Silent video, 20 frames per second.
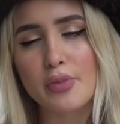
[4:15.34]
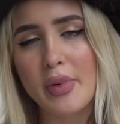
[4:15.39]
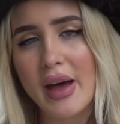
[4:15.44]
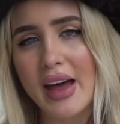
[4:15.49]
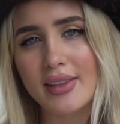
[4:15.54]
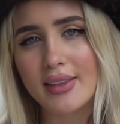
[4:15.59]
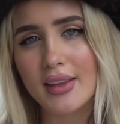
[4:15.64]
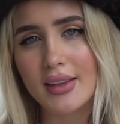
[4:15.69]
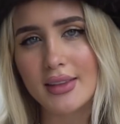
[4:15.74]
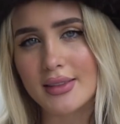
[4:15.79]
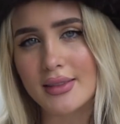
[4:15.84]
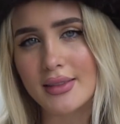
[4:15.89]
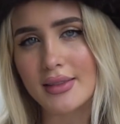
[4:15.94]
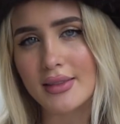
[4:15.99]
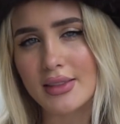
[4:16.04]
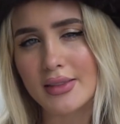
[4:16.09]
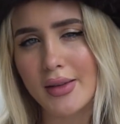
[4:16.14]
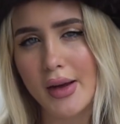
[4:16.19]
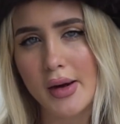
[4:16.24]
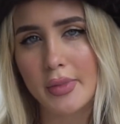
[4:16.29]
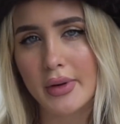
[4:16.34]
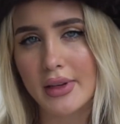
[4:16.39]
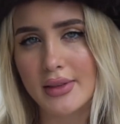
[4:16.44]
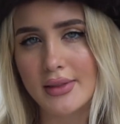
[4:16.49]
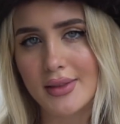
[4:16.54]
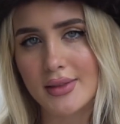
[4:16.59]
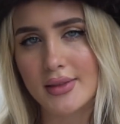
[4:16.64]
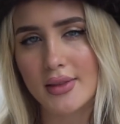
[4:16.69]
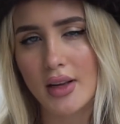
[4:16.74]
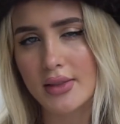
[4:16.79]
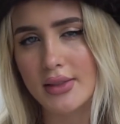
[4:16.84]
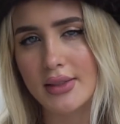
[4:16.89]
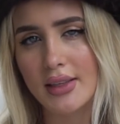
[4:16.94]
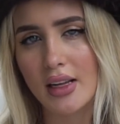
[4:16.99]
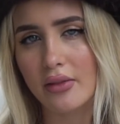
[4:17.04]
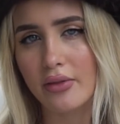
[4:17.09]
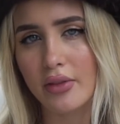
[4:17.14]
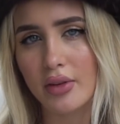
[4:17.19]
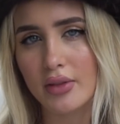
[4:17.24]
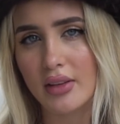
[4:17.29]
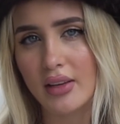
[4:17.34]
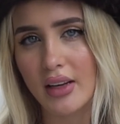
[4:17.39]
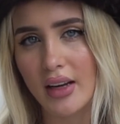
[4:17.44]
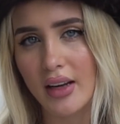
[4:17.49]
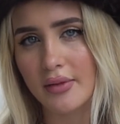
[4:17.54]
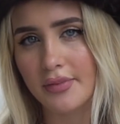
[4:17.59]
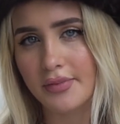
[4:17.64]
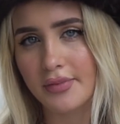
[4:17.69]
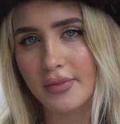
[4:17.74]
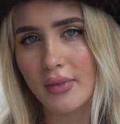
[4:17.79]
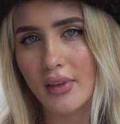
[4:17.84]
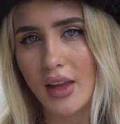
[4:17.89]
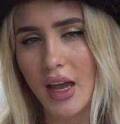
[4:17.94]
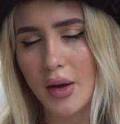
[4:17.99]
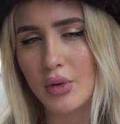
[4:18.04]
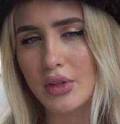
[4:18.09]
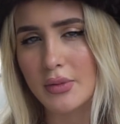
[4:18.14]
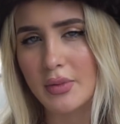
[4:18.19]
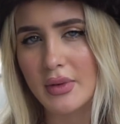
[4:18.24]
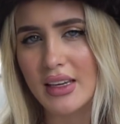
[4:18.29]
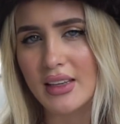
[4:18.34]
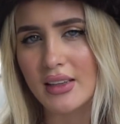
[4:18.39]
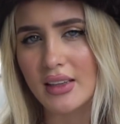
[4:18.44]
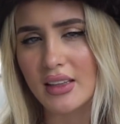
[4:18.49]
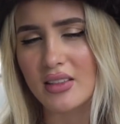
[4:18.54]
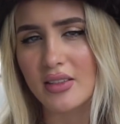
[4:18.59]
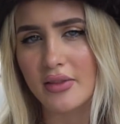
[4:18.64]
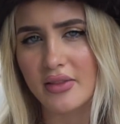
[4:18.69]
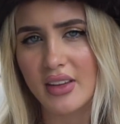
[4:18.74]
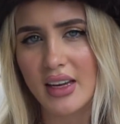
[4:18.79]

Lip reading: bad that Starbucks does not sell vodka. I would be in need of